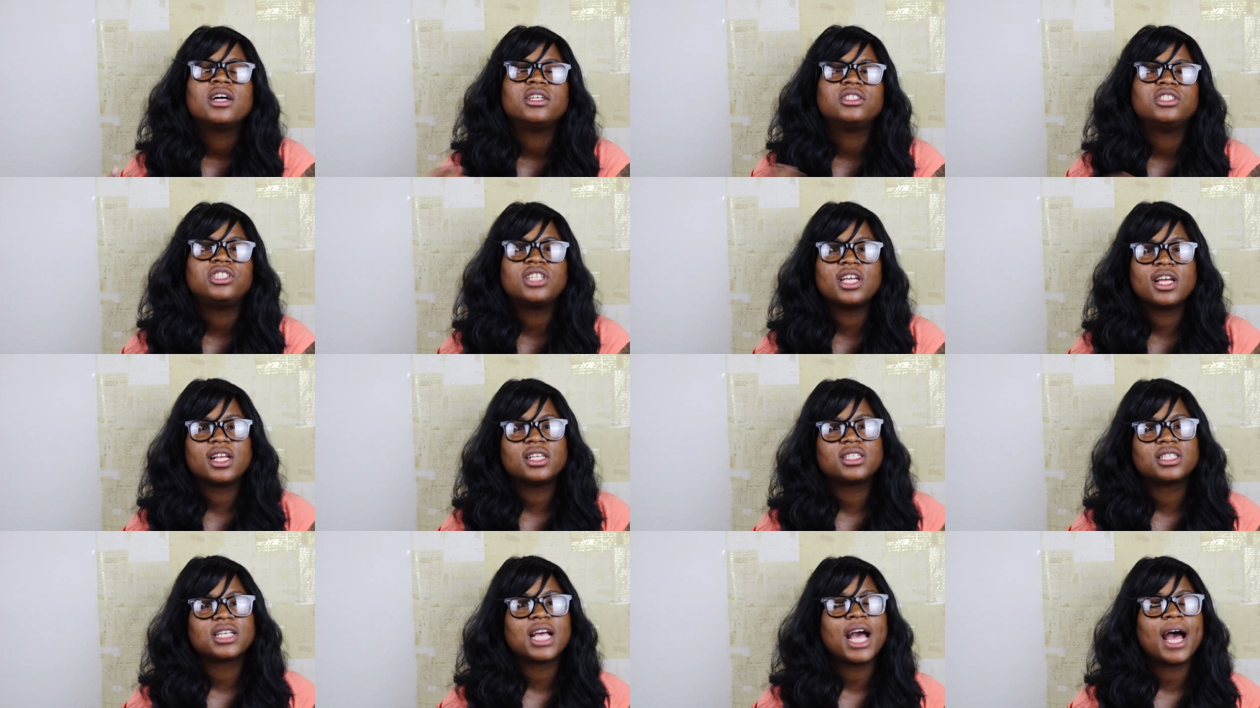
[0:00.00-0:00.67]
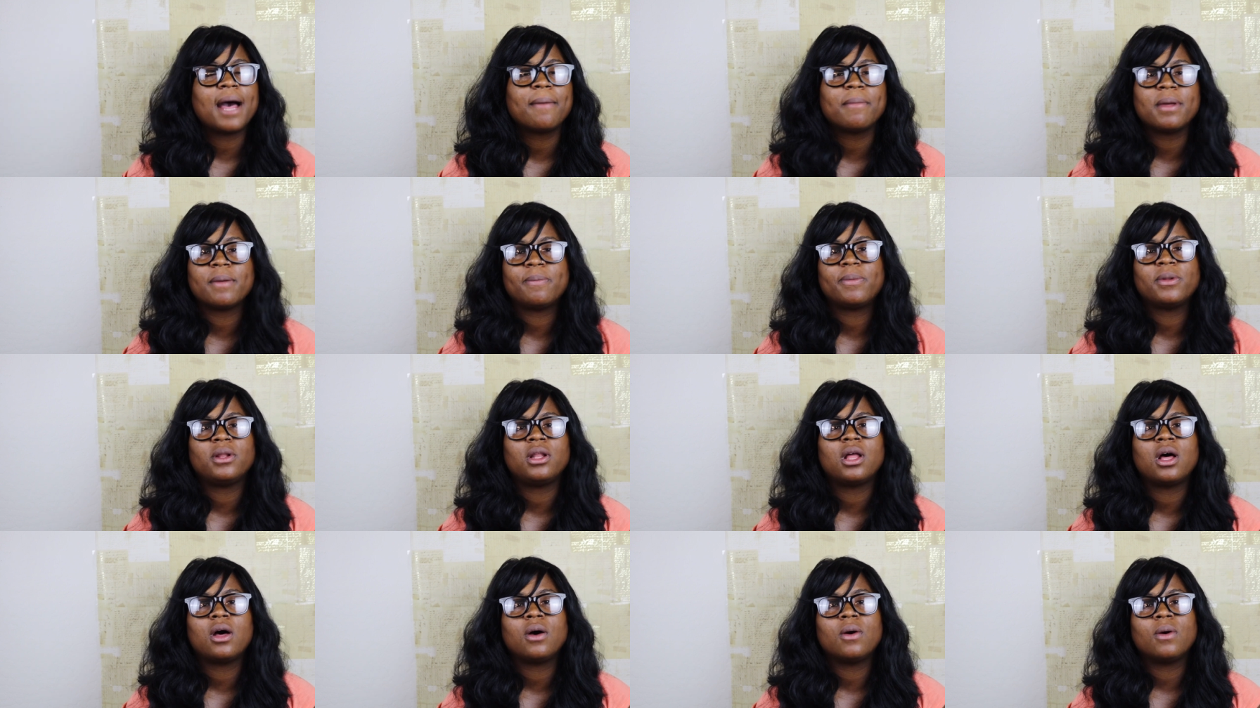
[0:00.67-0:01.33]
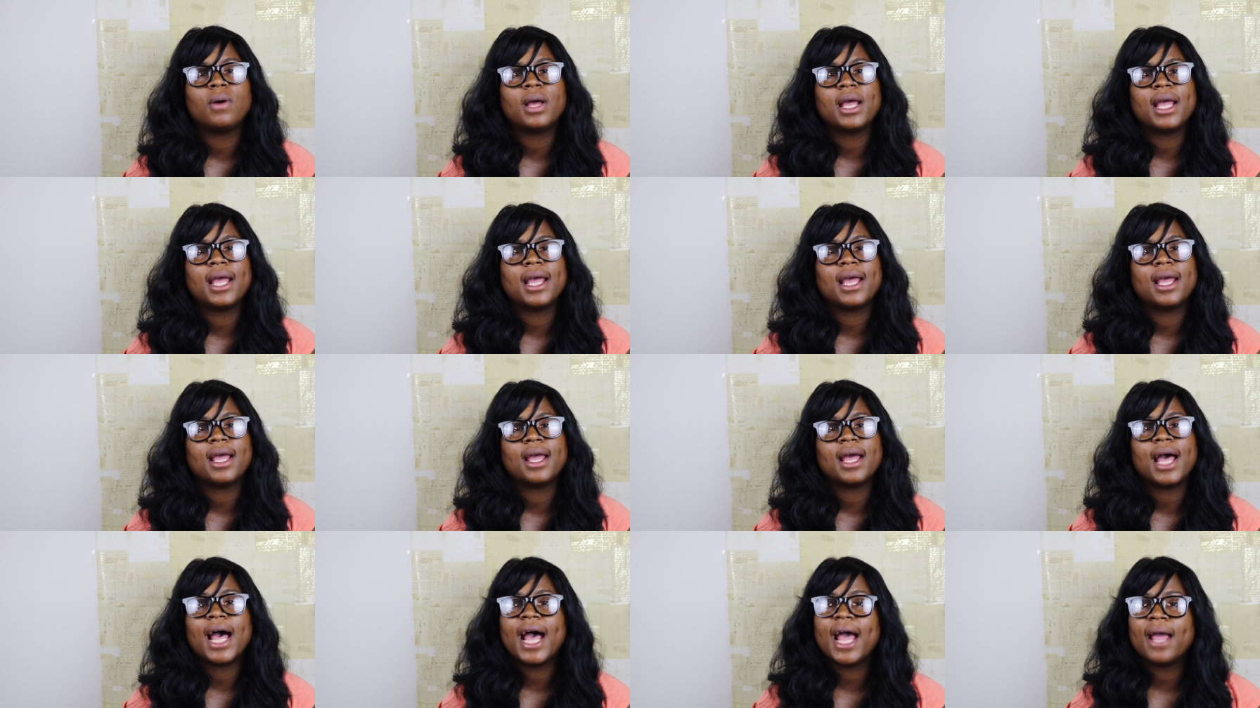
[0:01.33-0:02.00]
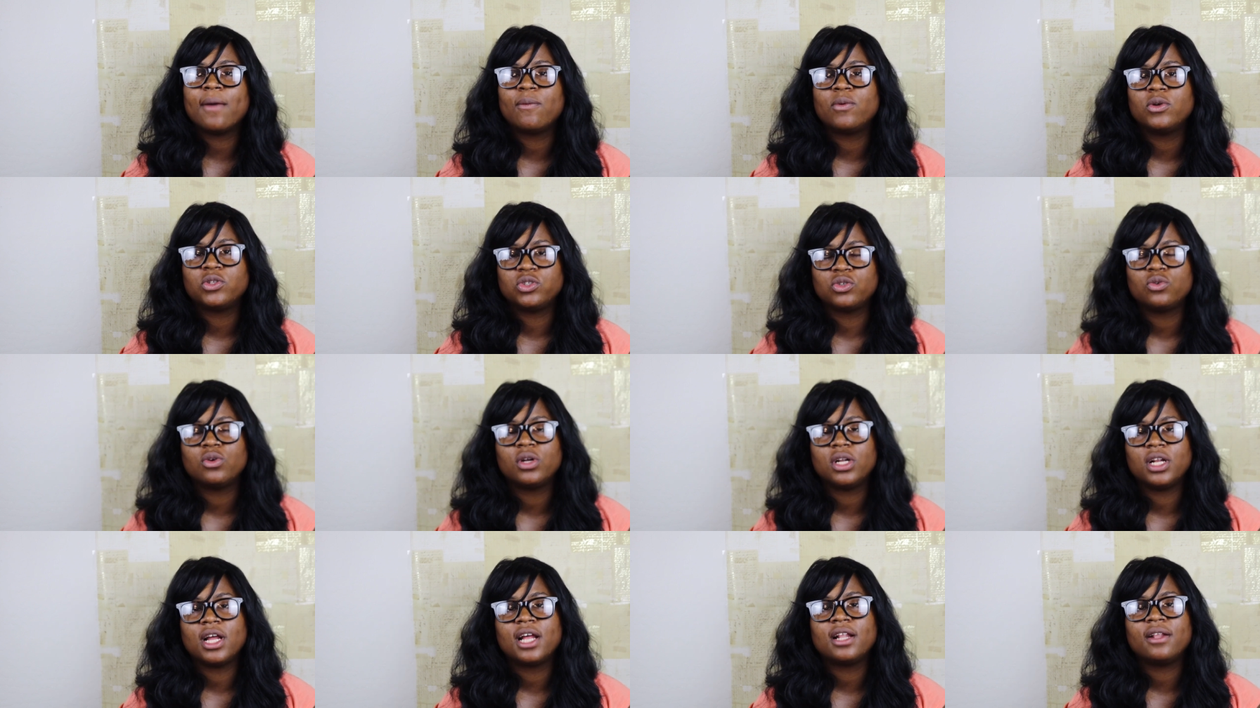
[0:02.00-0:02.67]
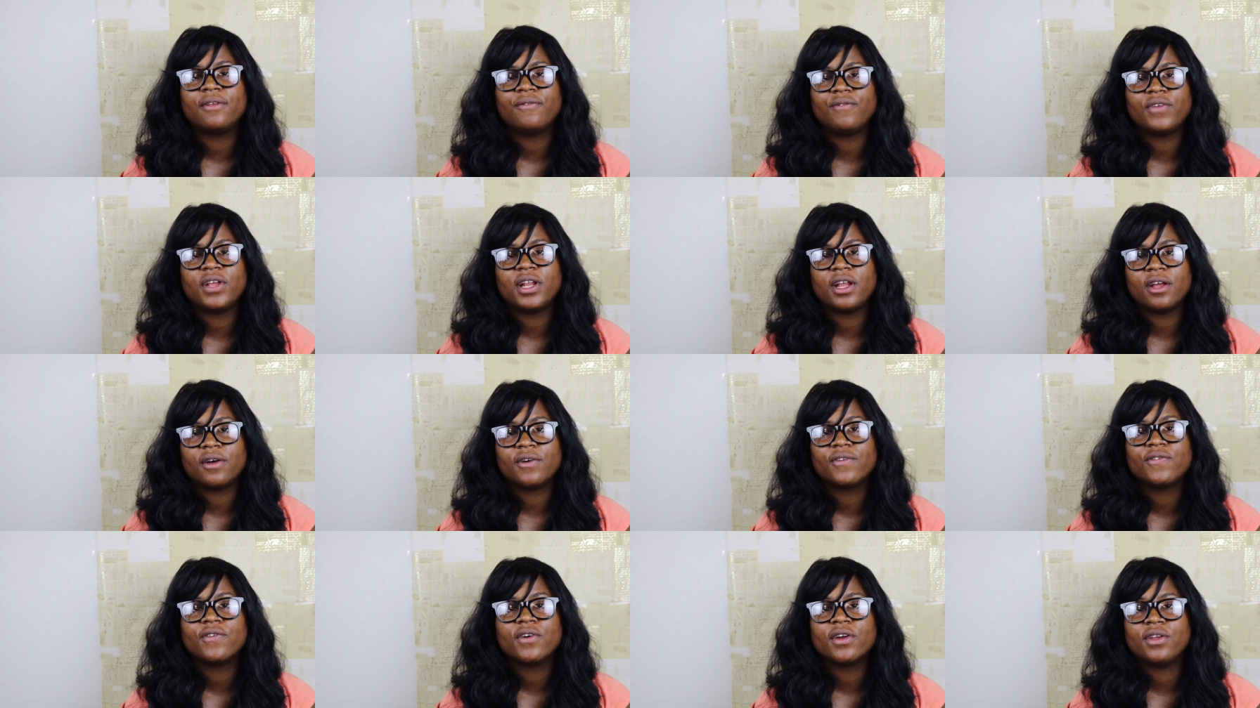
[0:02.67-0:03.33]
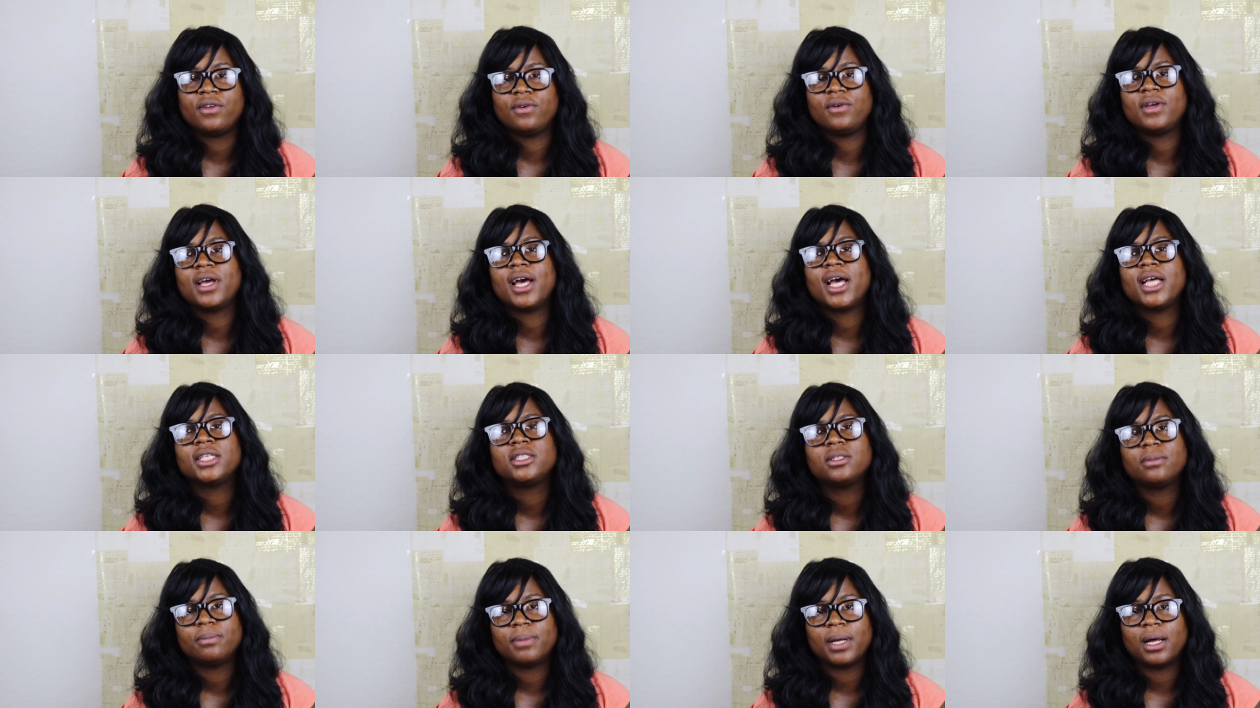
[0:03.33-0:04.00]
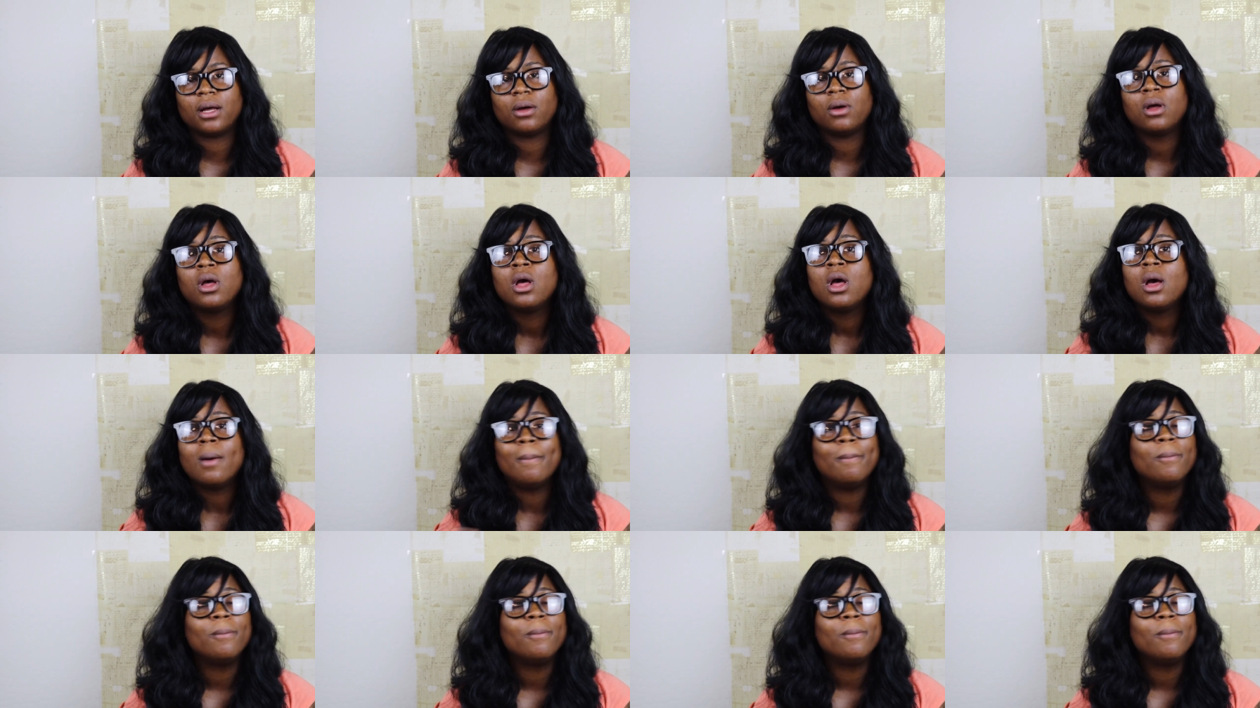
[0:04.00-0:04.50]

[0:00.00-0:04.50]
just comment below and I will do another video for you guys about